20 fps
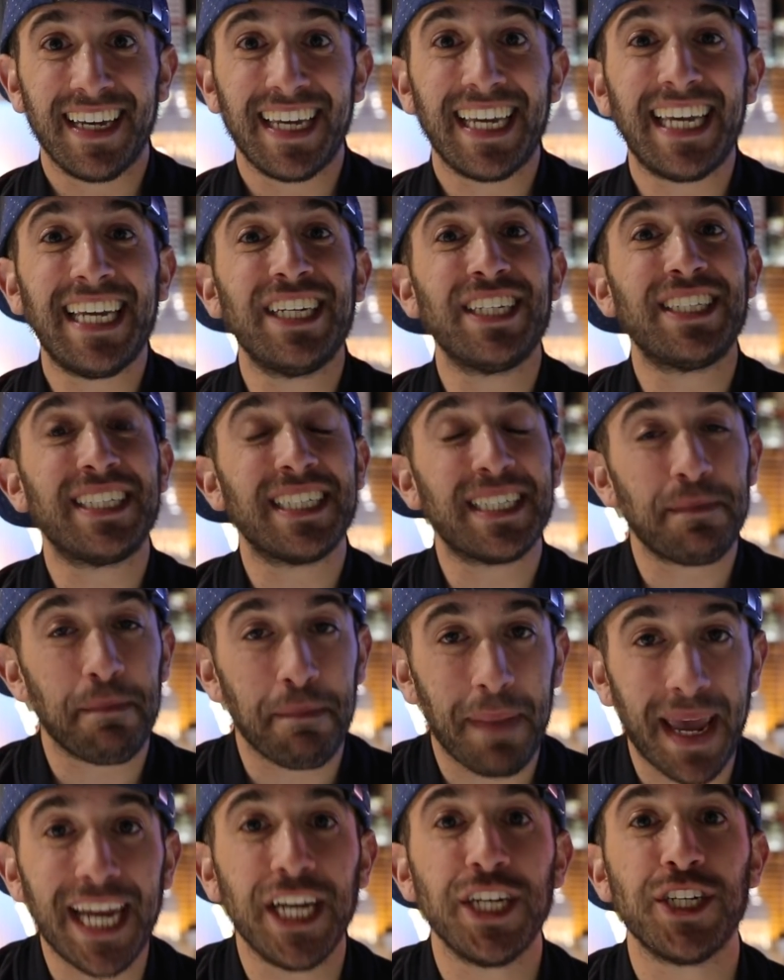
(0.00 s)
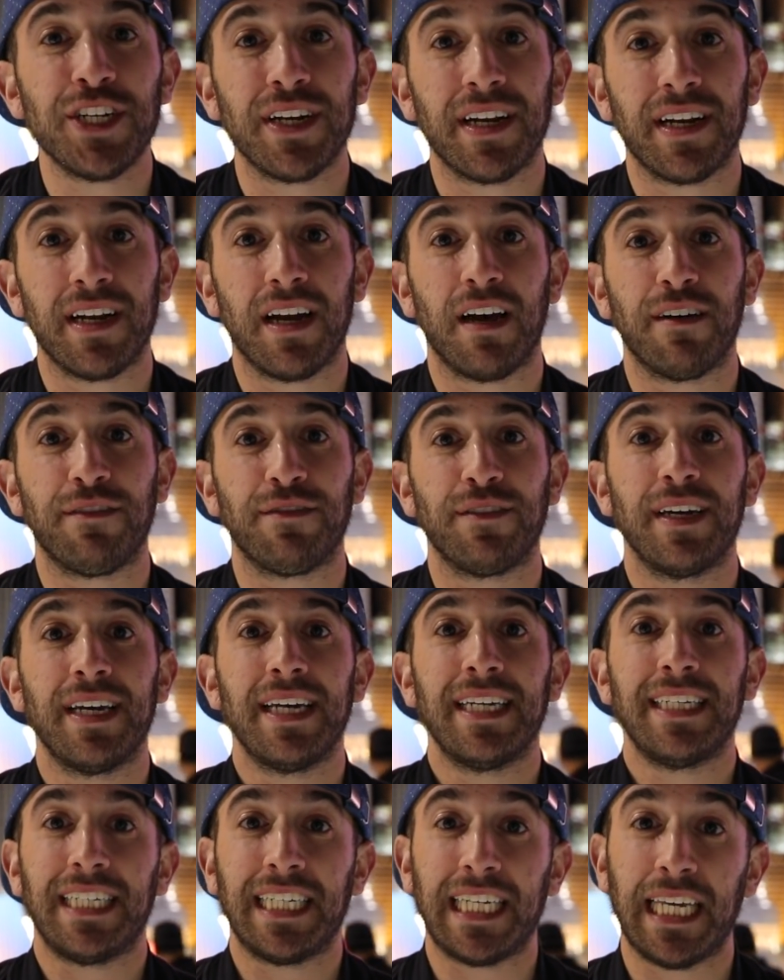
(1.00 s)
He just isn't patient enough
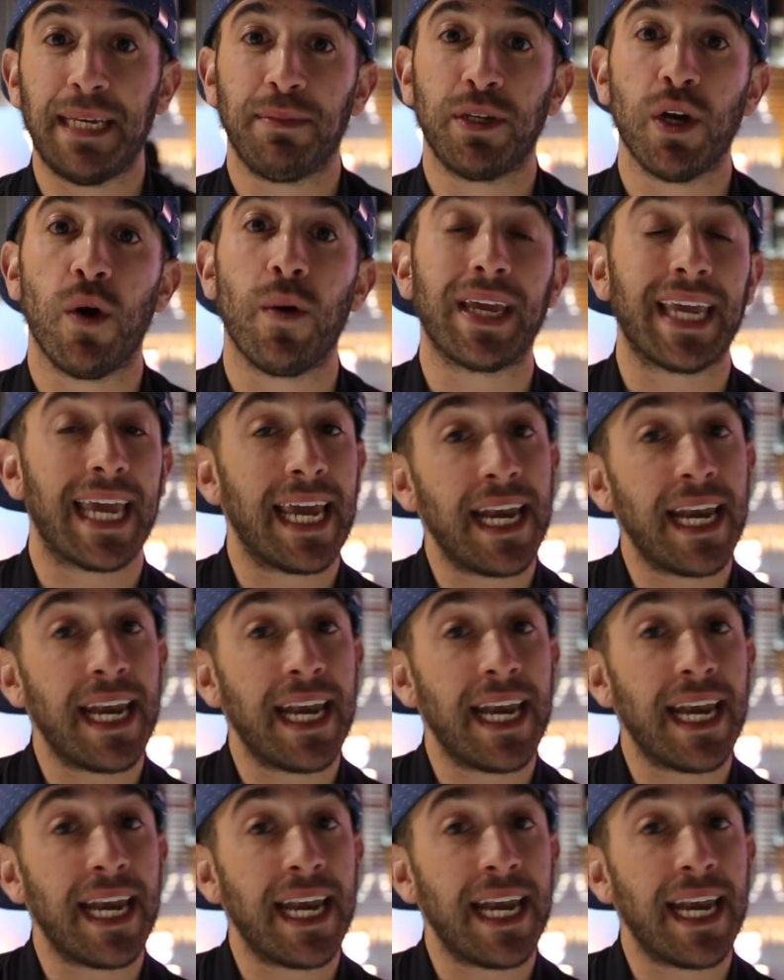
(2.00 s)
to keep going.